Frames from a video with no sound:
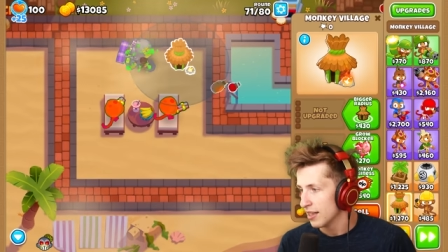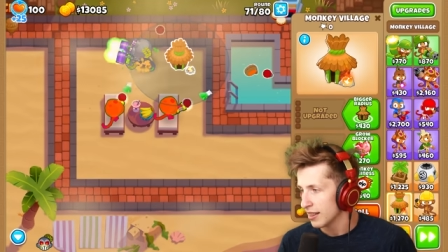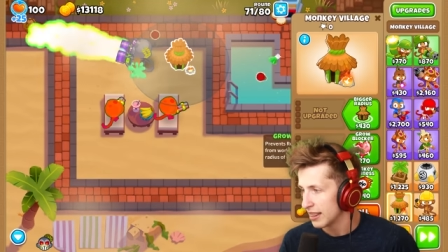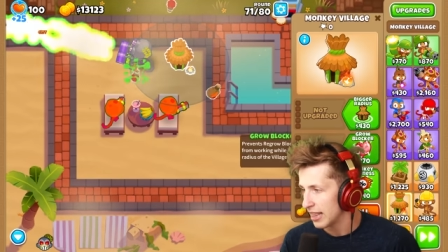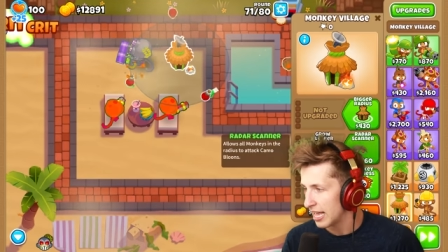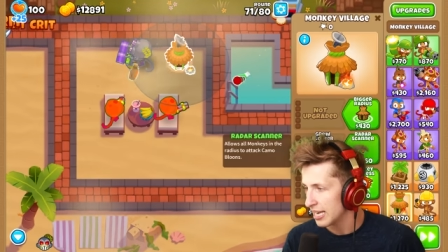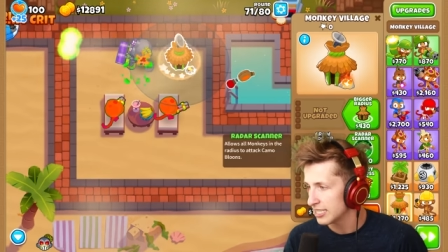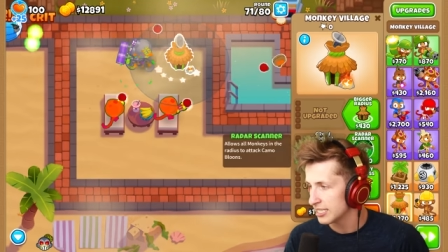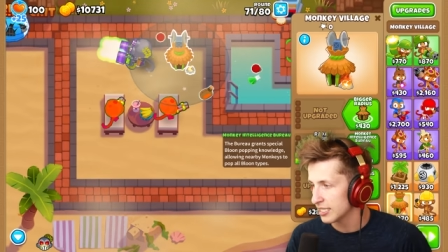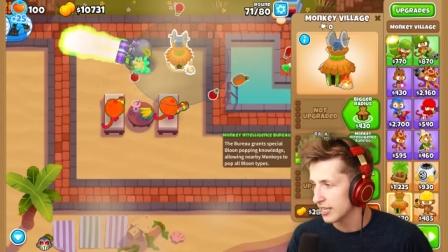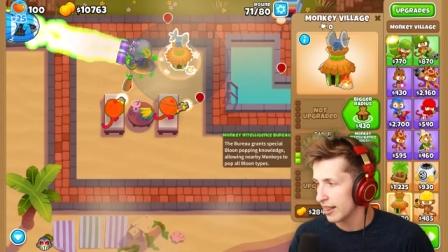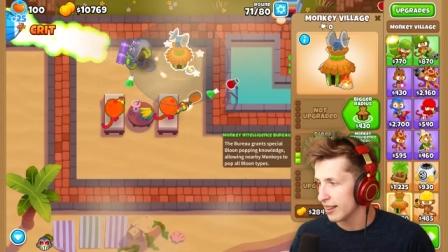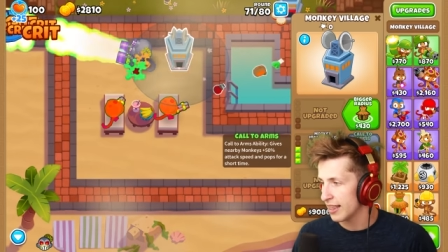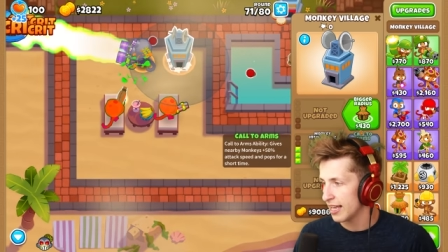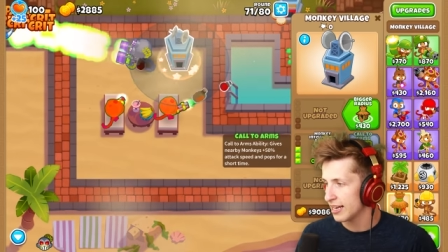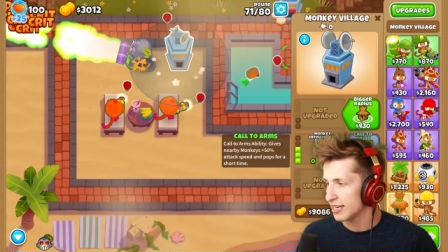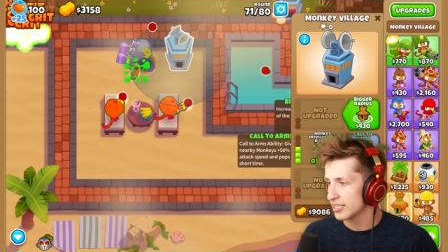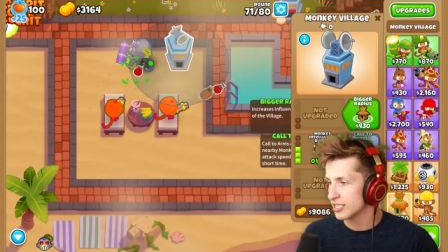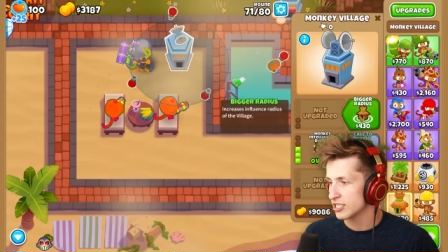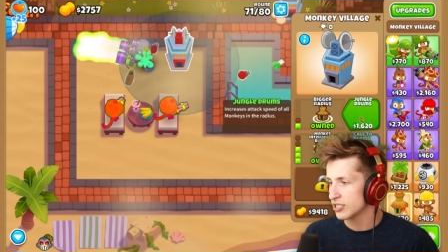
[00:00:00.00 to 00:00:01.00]
That's
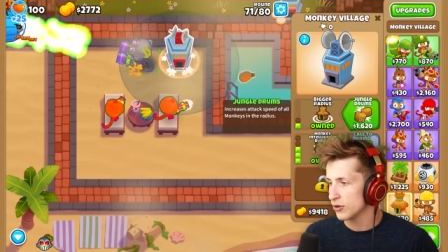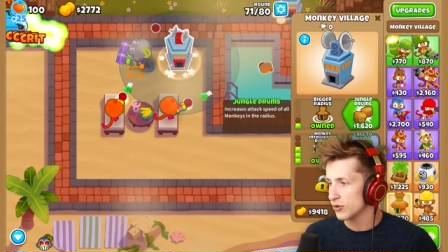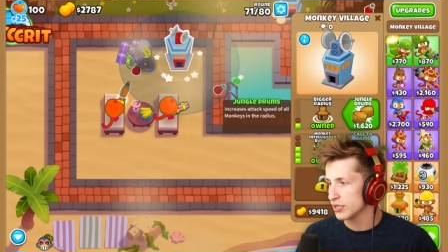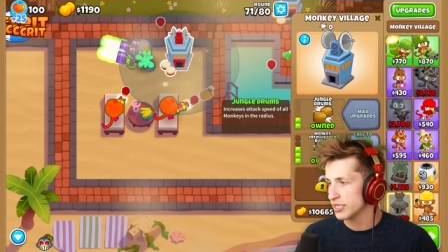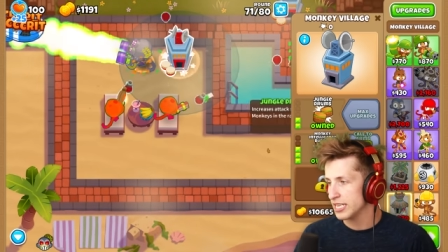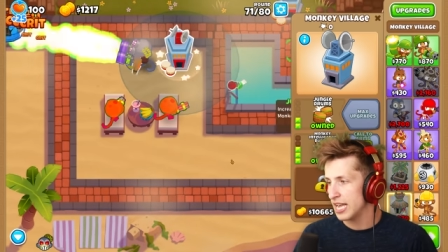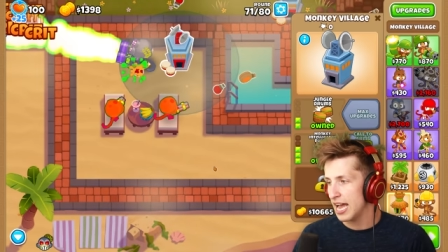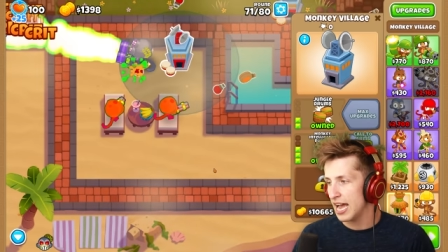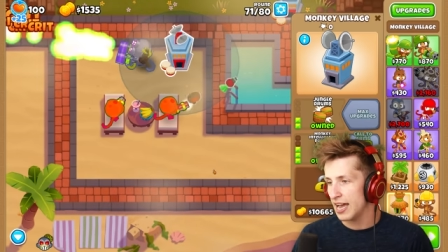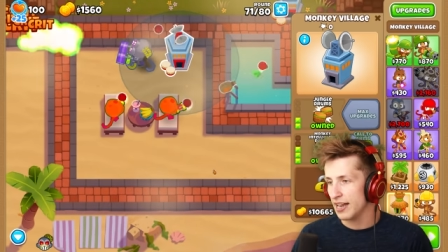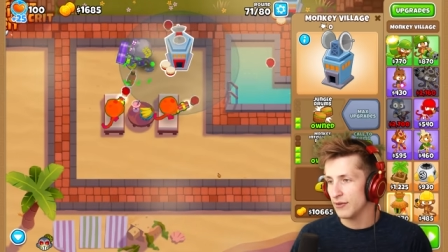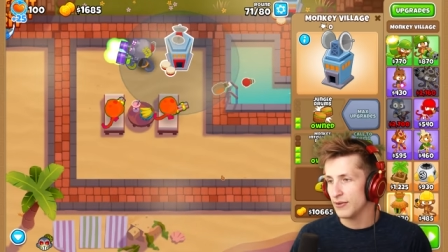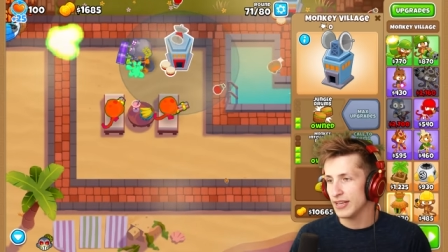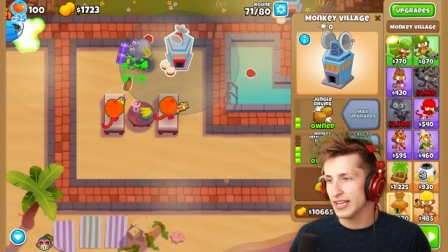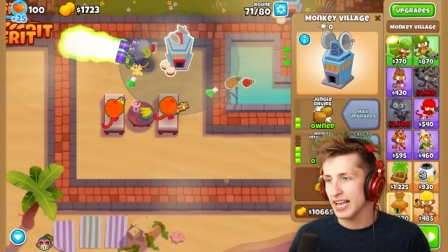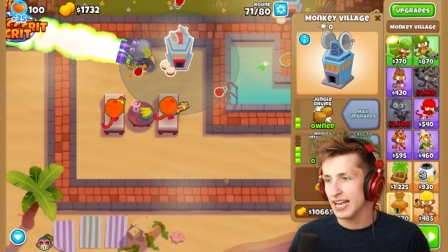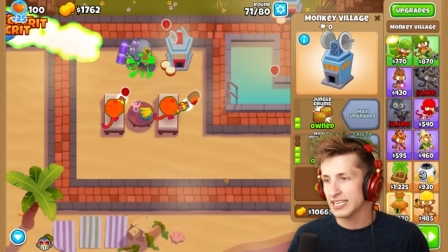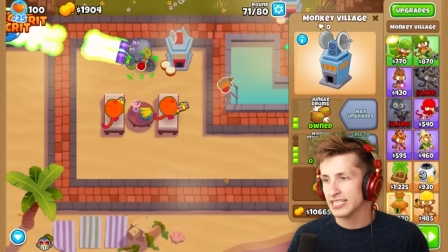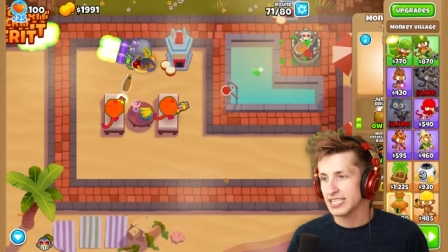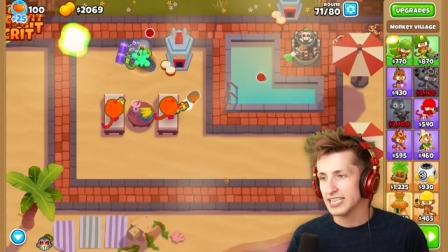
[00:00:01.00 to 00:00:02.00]
that is so sad. We
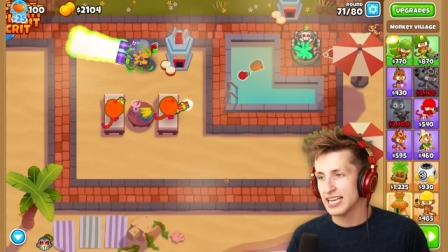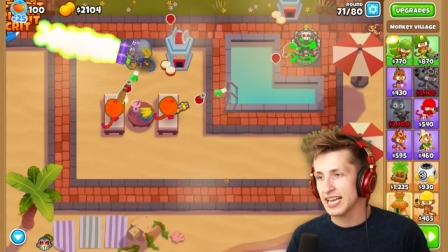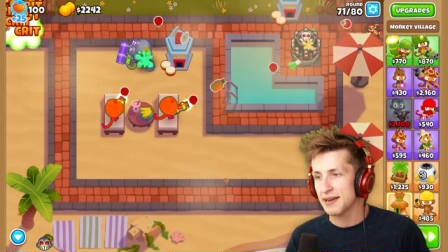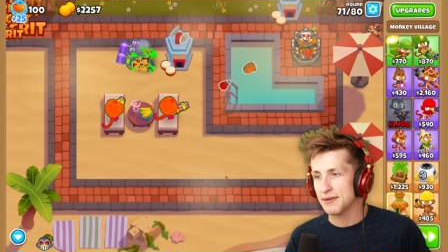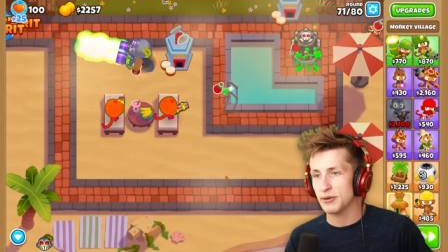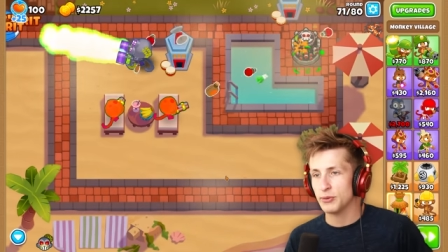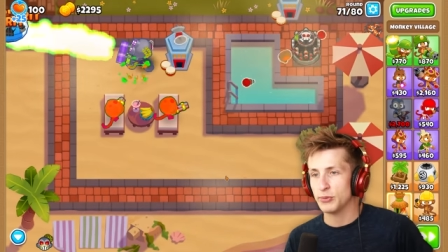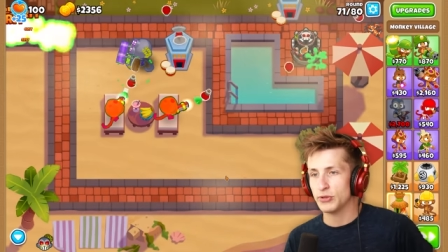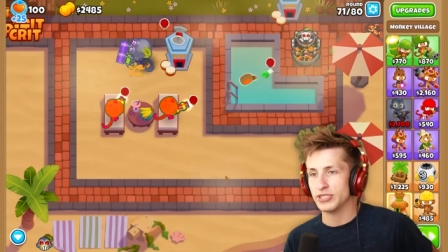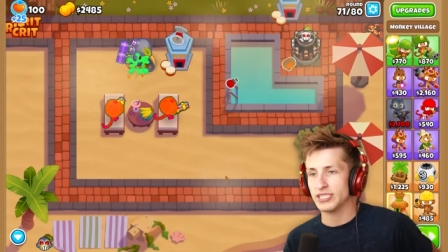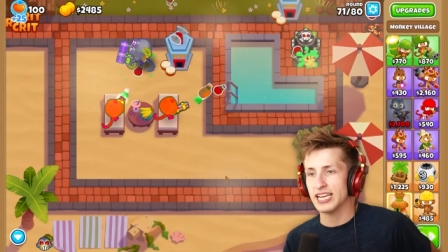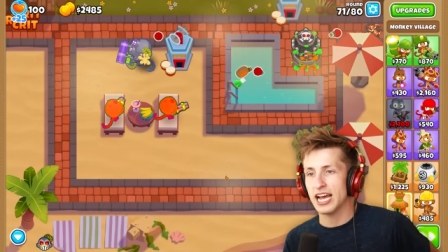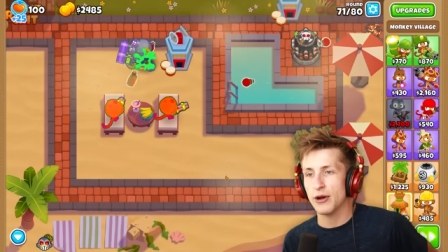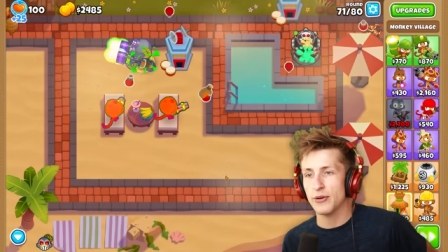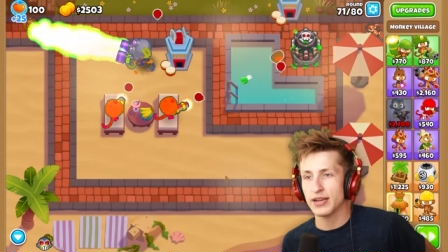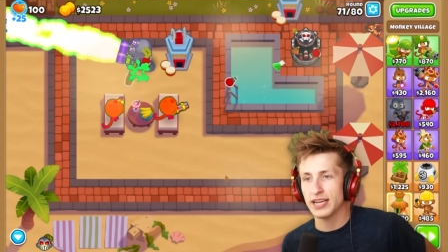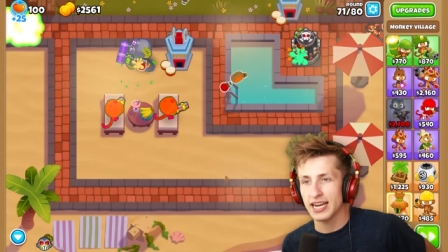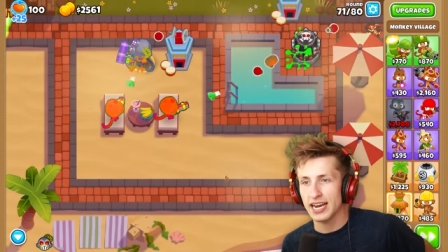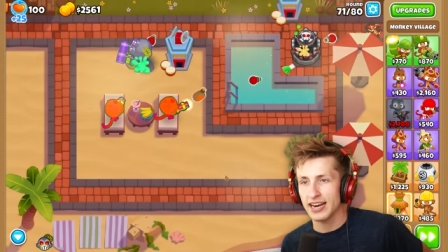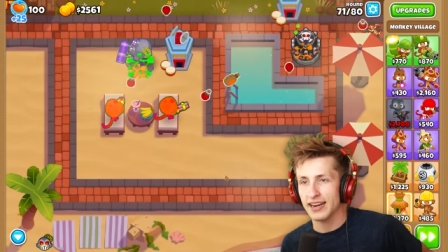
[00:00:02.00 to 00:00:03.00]
can't see camo balloons. Now
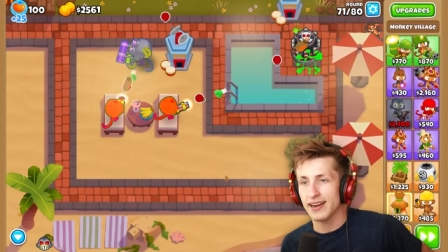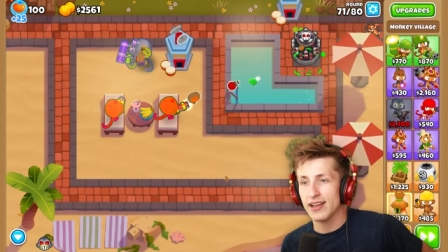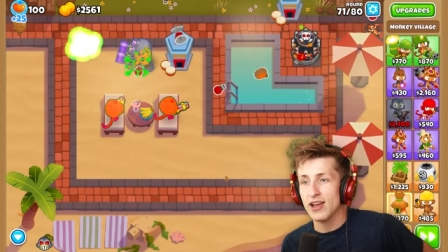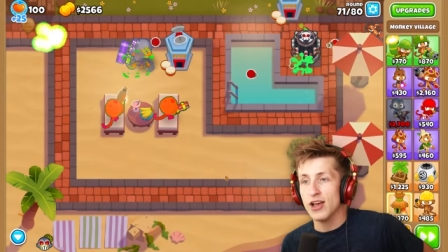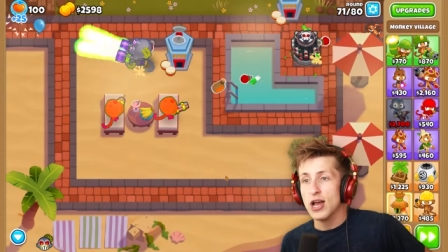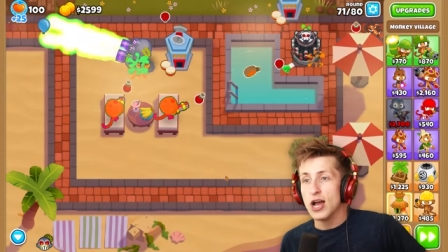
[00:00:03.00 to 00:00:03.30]
we can.